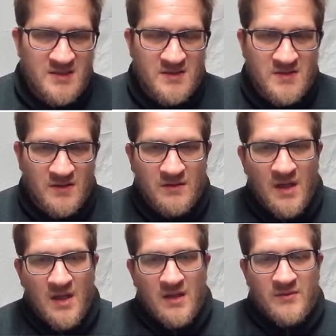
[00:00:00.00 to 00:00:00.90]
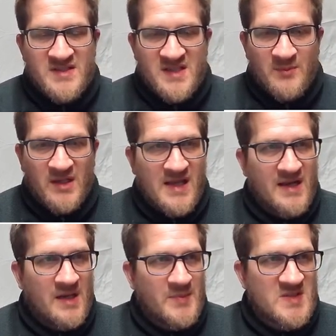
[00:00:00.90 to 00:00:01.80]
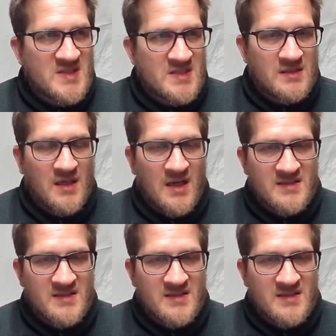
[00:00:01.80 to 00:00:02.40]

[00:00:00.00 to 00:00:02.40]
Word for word: And so the reason I bring that up is uh,